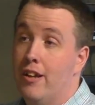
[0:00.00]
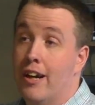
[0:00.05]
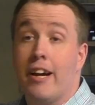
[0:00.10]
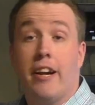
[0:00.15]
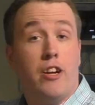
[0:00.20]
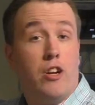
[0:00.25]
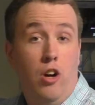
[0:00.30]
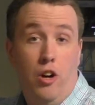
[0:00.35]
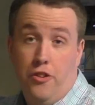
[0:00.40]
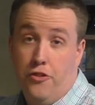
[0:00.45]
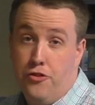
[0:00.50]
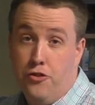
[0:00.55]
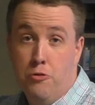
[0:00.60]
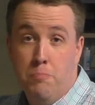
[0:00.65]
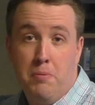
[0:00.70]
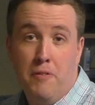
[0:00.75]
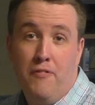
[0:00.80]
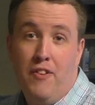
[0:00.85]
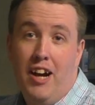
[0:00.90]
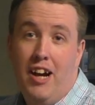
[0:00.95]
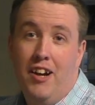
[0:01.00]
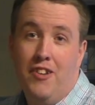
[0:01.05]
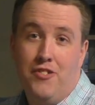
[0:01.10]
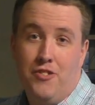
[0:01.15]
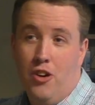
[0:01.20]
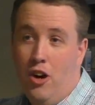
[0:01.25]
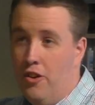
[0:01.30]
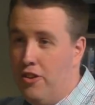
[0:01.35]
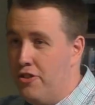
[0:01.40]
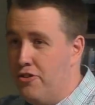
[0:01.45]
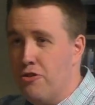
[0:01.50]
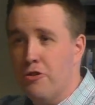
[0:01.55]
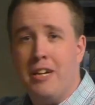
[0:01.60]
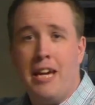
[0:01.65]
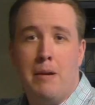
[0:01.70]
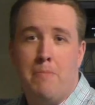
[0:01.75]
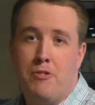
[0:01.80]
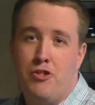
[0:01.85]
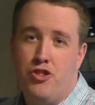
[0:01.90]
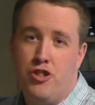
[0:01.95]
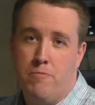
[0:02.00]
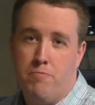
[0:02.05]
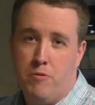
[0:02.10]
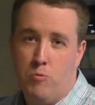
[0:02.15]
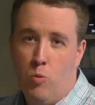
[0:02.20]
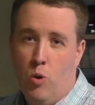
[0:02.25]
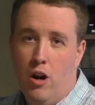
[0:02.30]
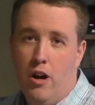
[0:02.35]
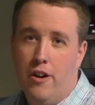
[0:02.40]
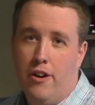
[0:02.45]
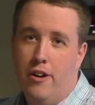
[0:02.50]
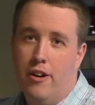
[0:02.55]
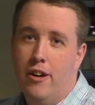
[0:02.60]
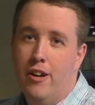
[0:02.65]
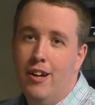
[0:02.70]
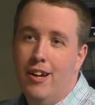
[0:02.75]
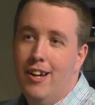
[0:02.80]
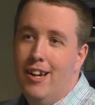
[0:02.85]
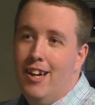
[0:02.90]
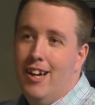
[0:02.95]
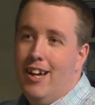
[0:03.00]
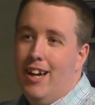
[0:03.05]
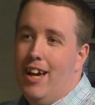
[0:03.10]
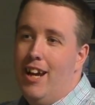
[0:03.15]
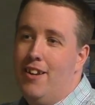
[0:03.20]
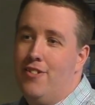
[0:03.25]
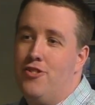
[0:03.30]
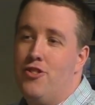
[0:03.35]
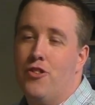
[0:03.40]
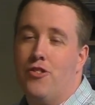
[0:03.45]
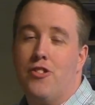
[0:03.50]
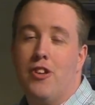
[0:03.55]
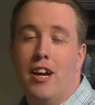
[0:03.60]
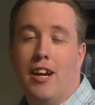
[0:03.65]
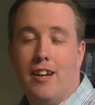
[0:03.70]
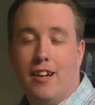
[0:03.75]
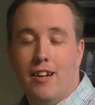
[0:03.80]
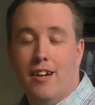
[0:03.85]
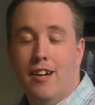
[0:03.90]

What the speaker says: I gotta call the supervisor, all this. You can't be shipping water. And it's just like